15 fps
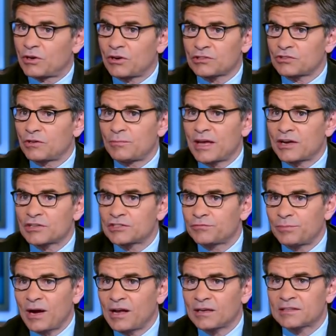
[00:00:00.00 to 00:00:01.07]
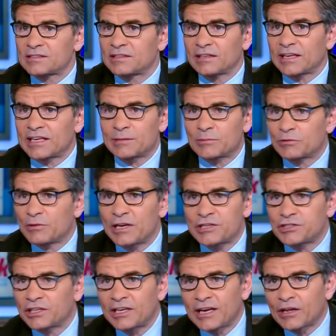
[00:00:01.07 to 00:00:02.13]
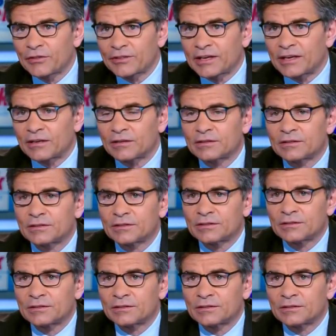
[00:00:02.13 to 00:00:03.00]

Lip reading: but also on matters of policy like immigration and health care?